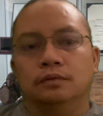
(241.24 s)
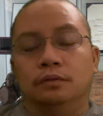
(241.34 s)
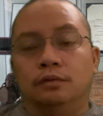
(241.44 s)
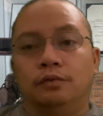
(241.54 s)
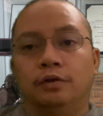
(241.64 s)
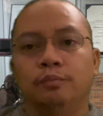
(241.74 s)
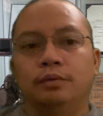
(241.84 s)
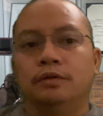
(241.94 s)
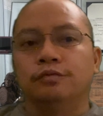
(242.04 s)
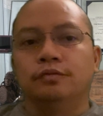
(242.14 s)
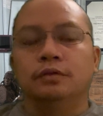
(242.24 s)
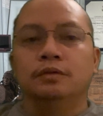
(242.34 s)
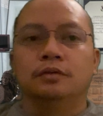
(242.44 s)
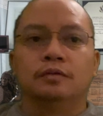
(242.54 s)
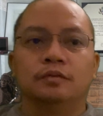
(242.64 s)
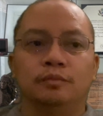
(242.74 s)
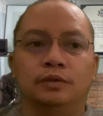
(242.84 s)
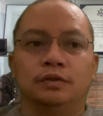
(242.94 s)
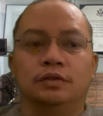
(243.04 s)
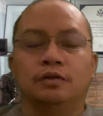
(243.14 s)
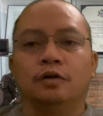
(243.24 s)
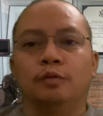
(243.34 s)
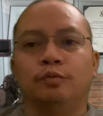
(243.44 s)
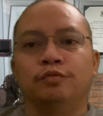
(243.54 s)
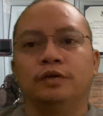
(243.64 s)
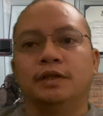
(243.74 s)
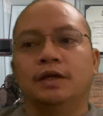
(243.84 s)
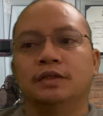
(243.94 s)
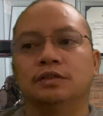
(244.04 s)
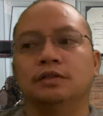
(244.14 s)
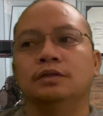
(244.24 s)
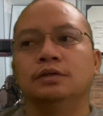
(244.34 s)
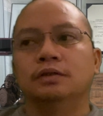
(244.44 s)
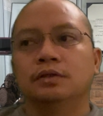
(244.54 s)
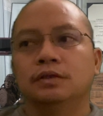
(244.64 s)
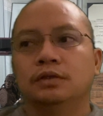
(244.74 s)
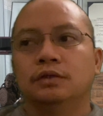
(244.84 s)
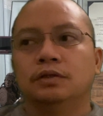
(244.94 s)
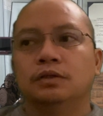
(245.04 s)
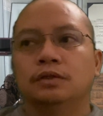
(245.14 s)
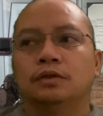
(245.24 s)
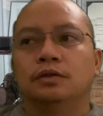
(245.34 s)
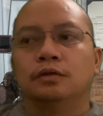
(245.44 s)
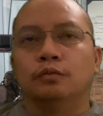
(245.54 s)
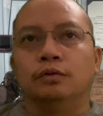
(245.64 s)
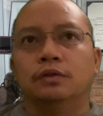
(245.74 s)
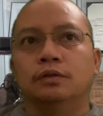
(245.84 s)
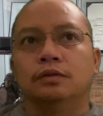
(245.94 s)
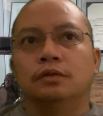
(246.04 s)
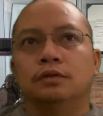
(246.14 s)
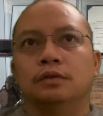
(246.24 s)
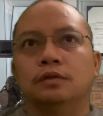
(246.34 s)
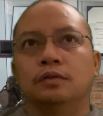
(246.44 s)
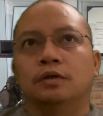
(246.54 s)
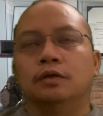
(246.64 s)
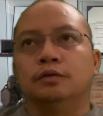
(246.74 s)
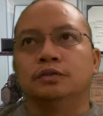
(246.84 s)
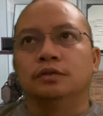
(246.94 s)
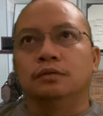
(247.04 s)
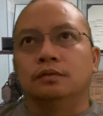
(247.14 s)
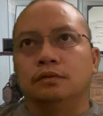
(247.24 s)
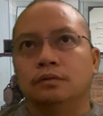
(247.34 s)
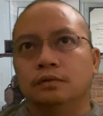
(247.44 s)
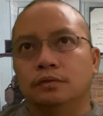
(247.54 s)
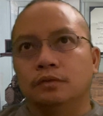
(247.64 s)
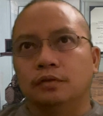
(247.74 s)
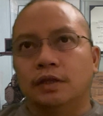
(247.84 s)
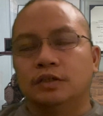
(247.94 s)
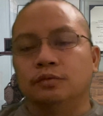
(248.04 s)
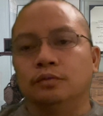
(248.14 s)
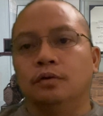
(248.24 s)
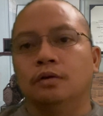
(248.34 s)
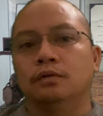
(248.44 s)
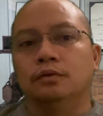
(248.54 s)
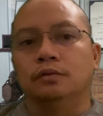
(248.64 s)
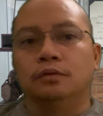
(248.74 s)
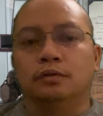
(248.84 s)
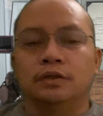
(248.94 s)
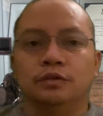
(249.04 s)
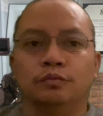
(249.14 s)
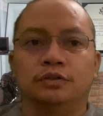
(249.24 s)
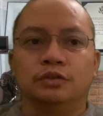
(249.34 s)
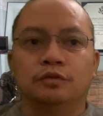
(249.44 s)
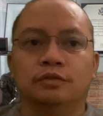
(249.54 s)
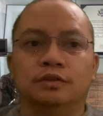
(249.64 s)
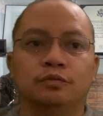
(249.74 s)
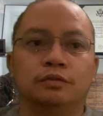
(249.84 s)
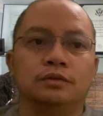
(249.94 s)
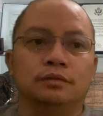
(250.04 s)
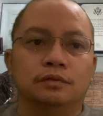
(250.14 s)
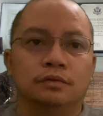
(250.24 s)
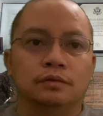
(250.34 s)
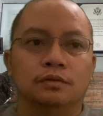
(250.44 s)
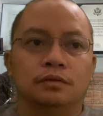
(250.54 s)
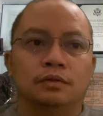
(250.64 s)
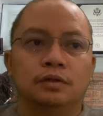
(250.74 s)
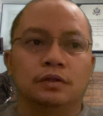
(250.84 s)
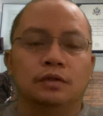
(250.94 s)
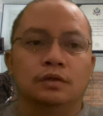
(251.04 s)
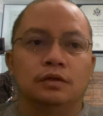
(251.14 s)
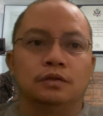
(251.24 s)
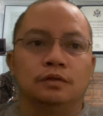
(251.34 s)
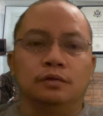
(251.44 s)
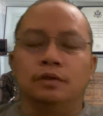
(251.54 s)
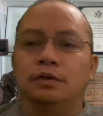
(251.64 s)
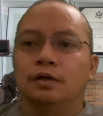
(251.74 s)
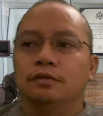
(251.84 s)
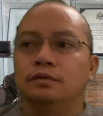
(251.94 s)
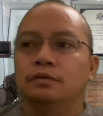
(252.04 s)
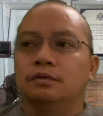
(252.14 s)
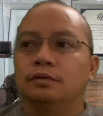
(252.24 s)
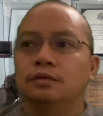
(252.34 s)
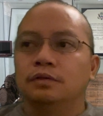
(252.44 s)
a great benefit because it'll help you financially with, I know as a National Guard or as a reservist, when you get out there